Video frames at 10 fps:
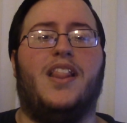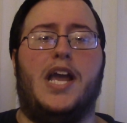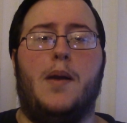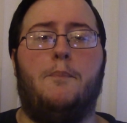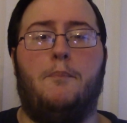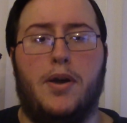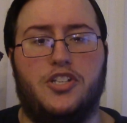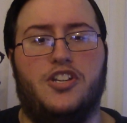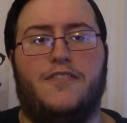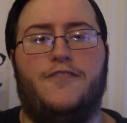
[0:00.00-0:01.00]
like a
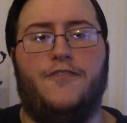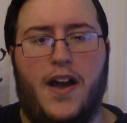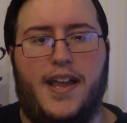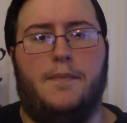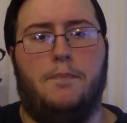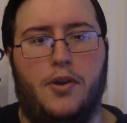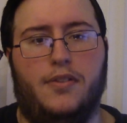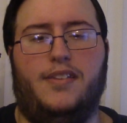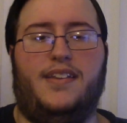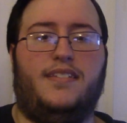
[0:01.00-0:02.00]
bunch of fucking
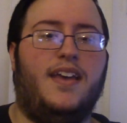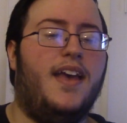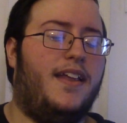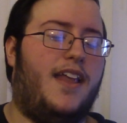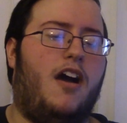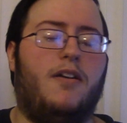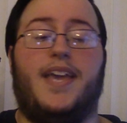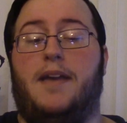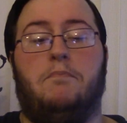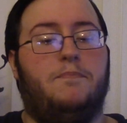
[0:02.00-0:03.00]
pussies. Now,
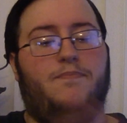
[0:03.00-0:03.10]
okay.